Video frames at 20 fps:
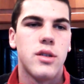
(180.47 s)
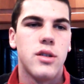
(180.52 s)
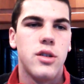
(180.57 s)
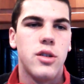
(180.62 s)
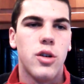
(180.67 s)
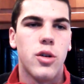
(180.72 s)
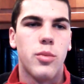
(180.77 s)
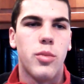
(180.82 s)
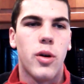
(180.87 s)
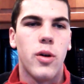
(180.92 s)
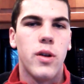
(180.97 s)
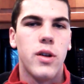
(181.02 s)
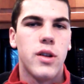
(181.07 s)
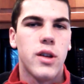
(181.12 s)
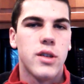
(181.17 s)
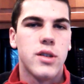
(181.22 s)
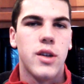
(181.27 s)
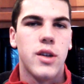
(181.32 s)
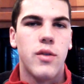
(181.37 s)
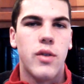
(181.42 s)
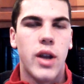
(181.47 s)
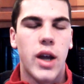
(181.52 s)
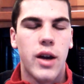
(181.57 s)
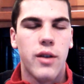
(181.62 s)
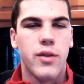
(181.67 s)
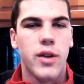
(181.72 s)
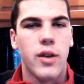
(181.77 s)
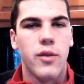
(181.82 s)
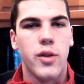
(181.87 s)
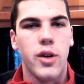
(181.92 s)
Your opponent doesn't have
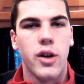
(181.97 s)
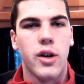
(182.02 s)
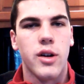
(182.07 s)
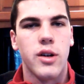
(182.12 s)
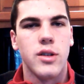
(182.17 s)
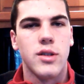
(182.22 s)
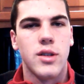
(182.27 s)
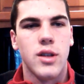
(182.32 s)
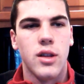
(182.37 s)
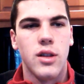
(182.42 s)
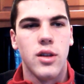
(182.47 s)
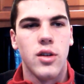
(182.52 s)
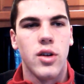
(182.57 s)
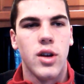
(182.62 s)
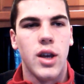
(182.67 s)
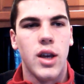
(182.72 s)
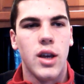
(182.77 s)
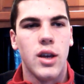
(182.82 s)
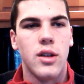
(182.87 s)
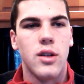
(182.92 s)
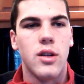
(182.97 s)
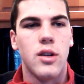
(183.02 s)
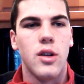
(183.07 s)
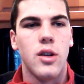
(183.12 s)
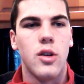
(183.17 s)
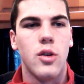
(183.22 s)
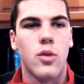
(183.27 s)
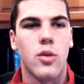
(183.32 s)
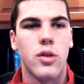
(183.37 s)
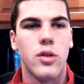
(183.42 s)
to have cards in their hand
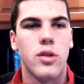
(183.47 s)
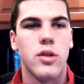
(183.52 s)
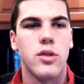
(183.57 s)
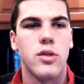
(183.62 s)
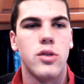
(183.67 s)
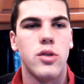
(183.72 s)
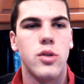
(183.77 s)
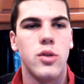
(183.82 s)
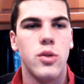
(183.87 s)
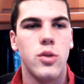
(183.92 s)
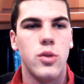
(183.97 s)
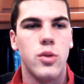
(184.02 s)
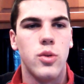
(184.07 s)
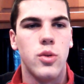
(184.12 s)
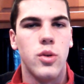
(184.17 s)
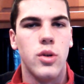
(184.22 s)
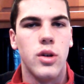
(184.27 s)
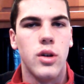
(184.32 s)
in order to,